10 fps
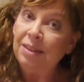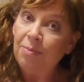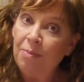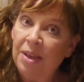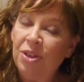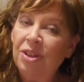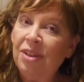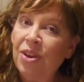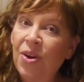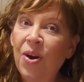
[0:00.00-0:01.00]
mentioned
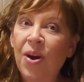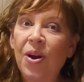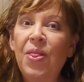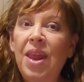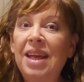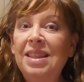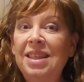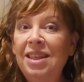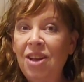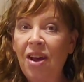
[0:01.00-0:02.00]
in the car that I
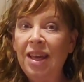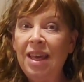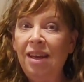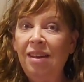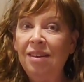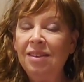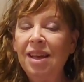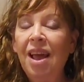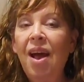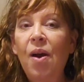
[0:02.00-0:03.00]
did not get it.
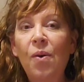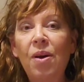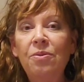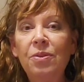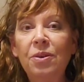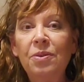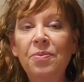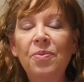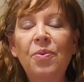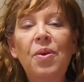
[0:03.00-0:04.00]
However,
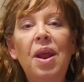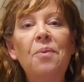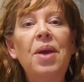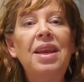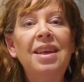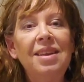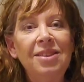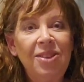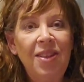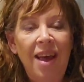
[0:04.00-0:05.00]
when I went
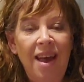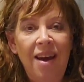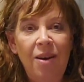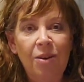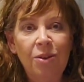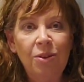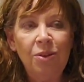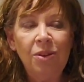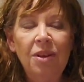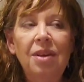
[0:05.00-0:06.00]
into the
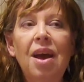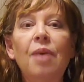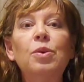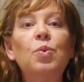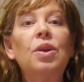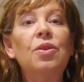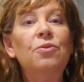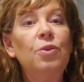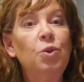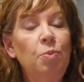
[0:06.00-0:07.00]
house, I was one of the
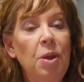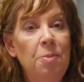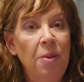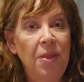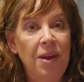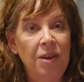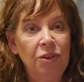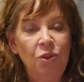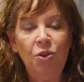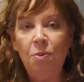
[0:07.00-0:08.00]
first people there
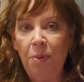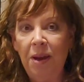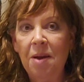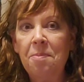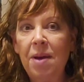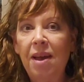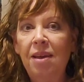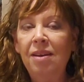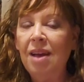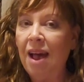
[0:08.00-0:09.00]
to pick up
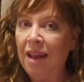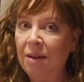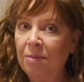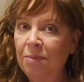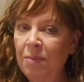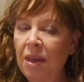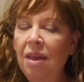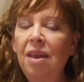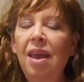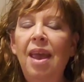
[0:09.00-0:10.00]
my item.
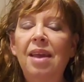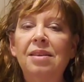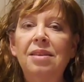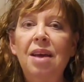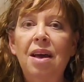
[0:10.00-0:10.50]
And